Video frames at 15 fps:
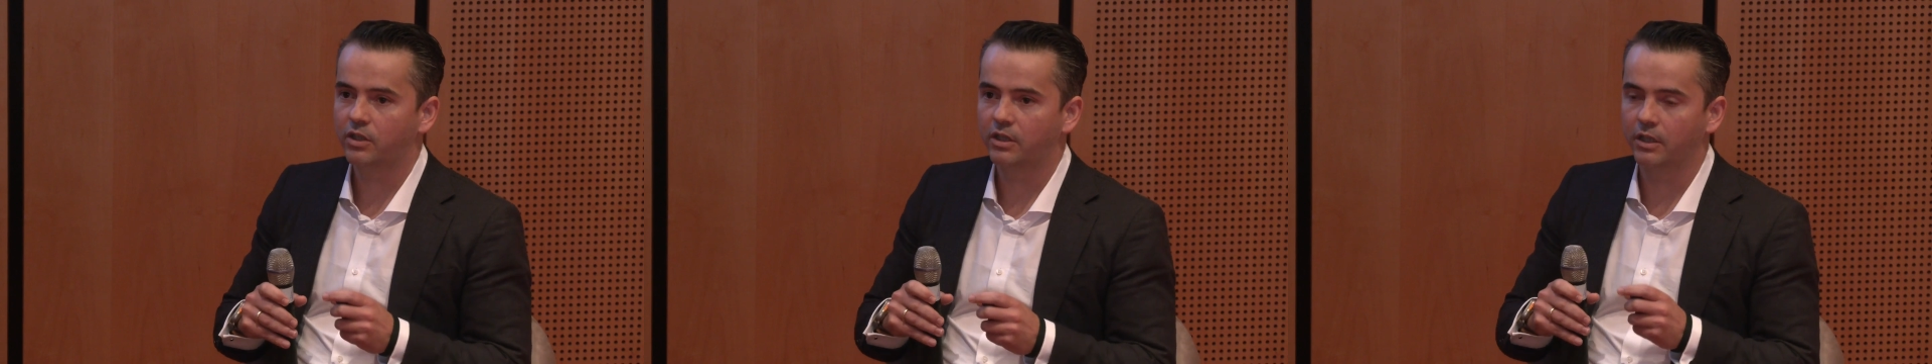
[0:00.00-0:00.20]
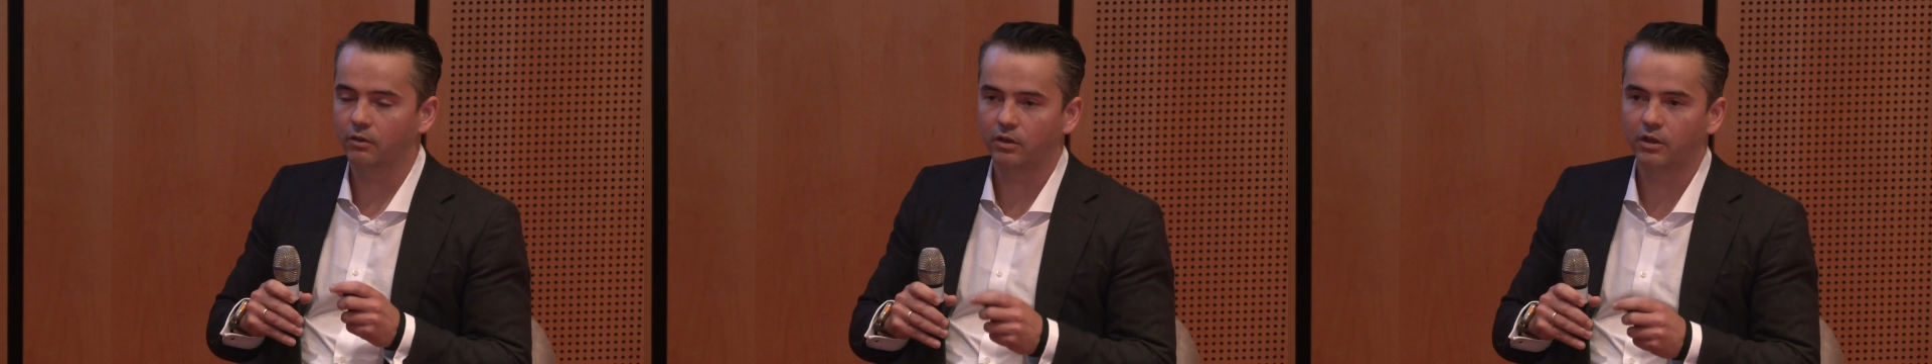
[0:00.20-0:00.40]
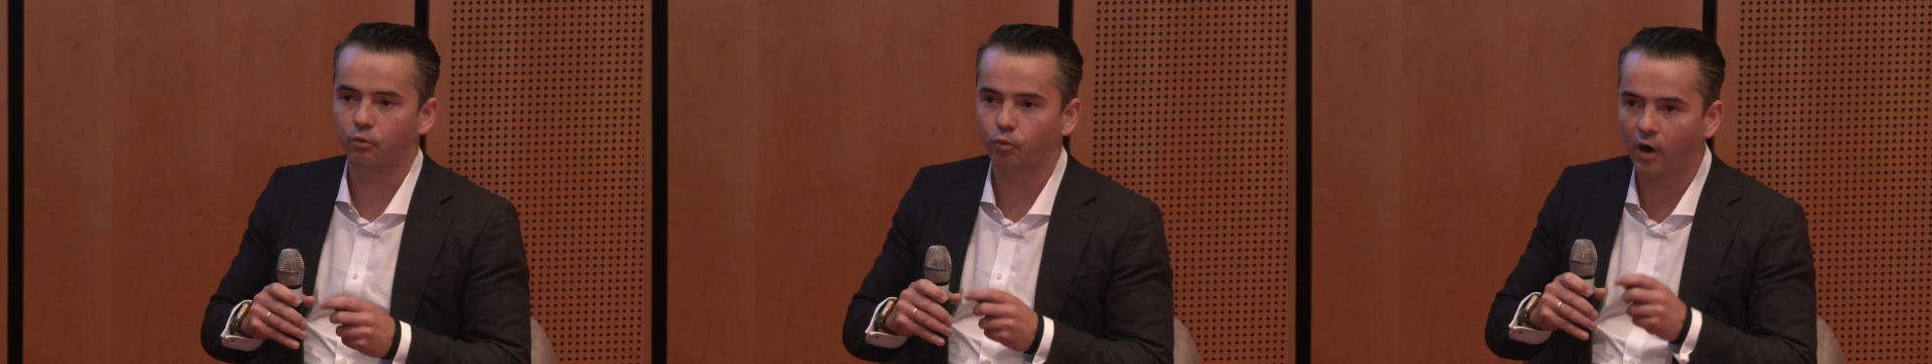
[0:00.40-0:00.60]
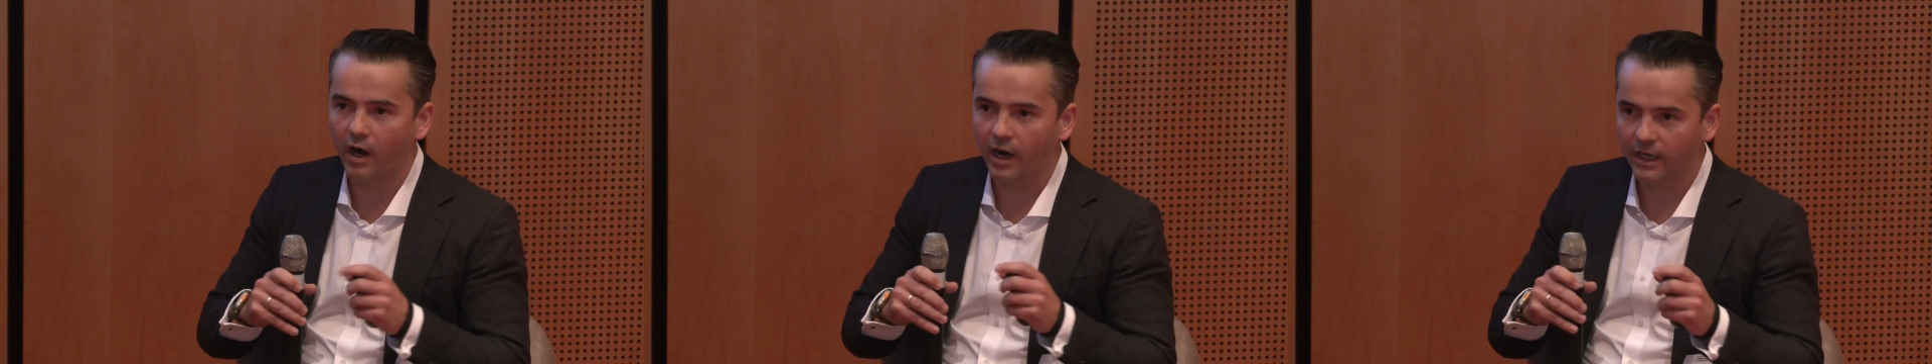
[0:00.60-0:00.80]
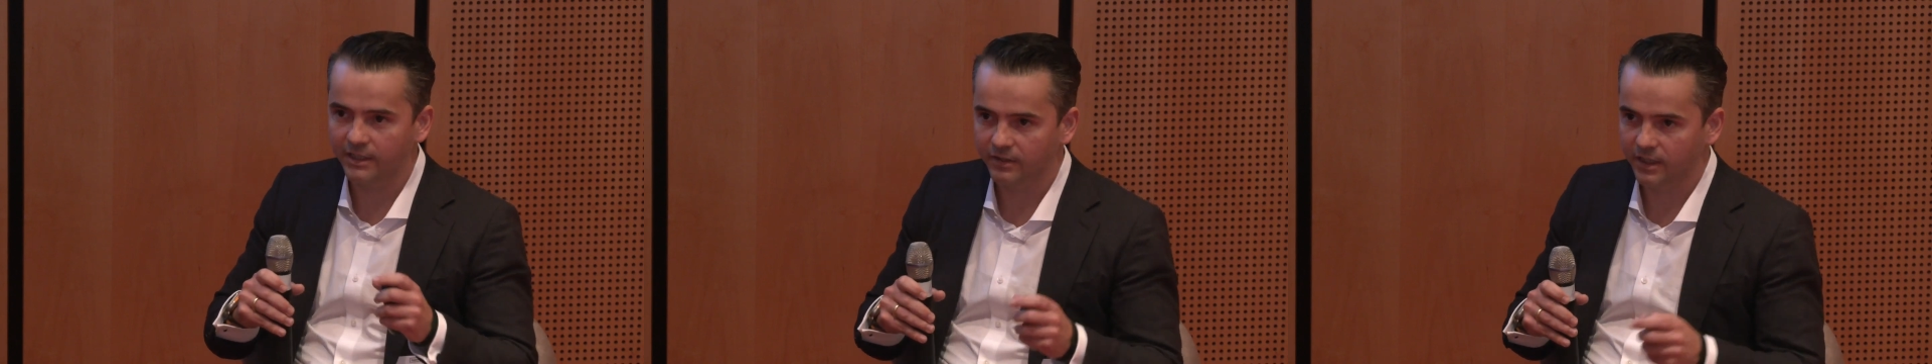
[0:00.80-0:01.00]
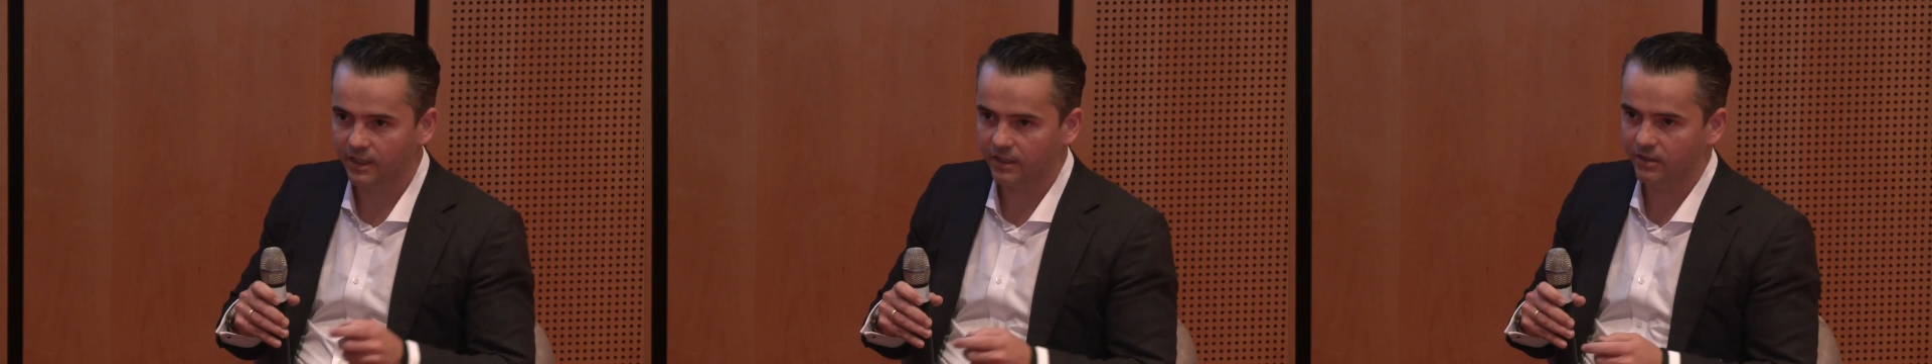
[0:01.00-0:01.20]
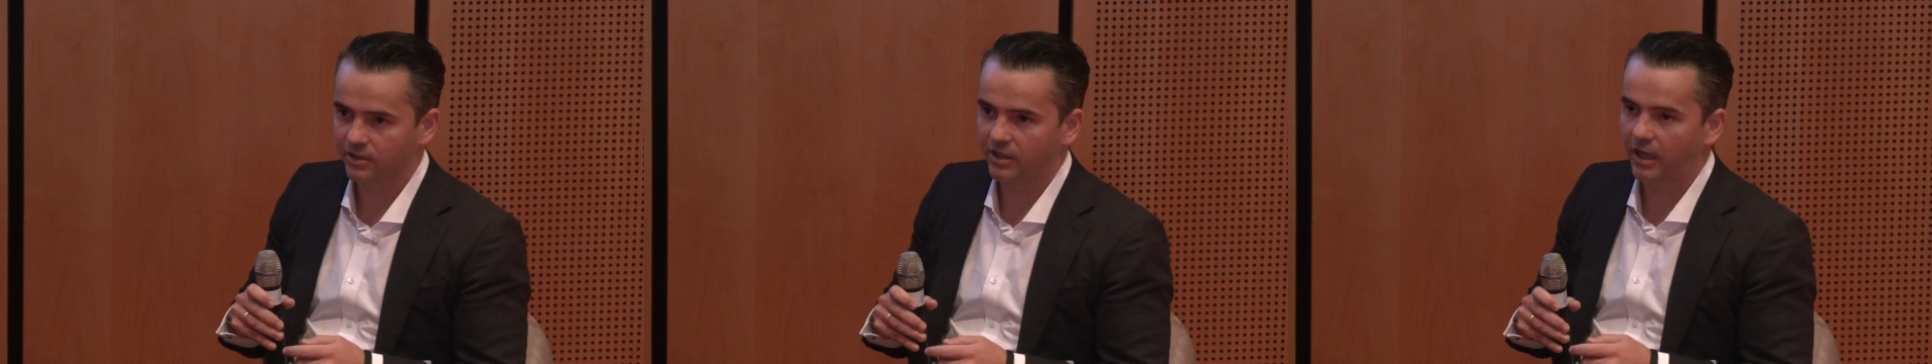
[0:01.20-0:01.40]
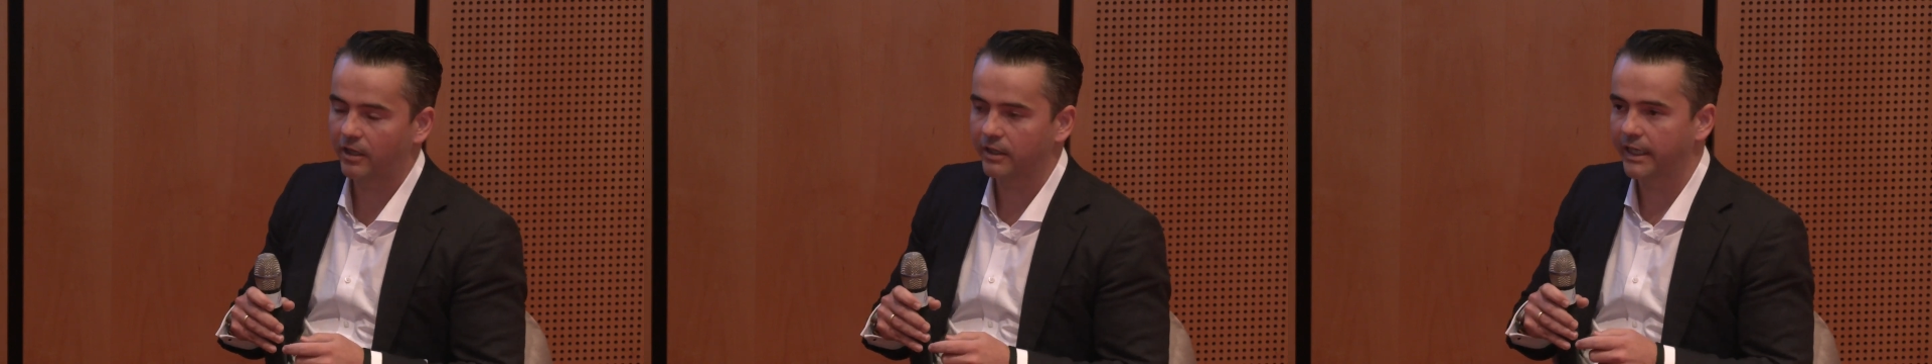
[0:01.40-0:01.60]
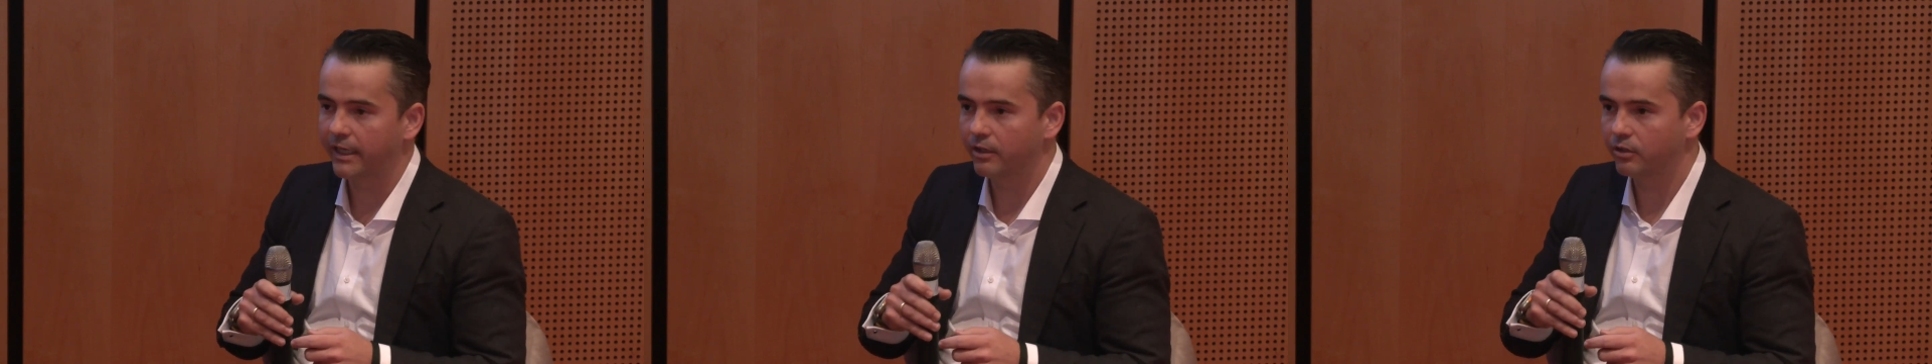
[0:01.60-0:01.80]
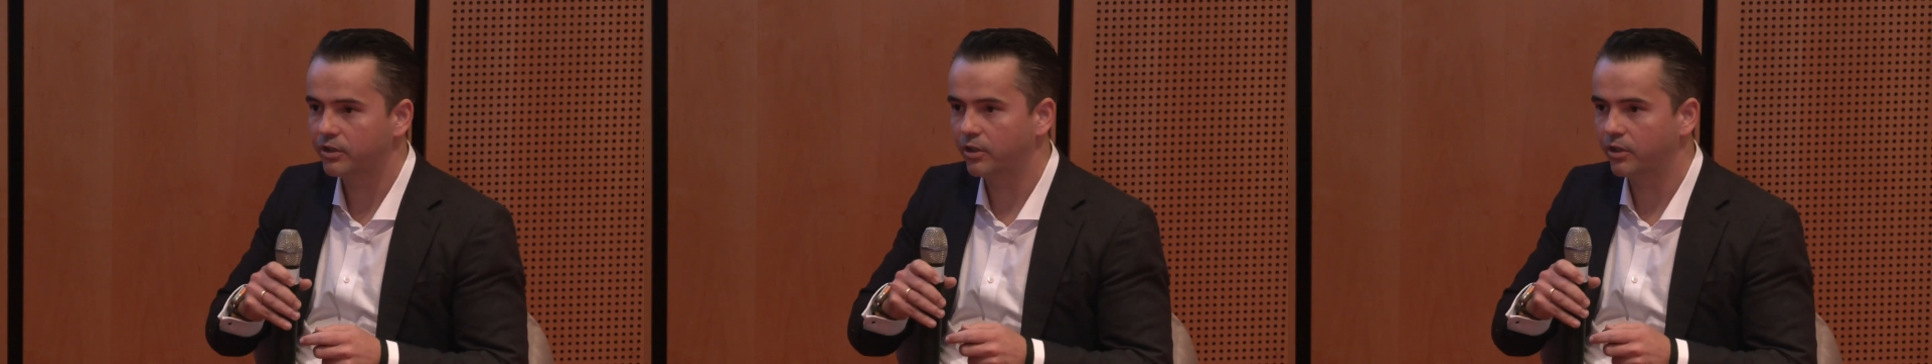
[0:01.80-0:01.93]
the rise of the consolidators.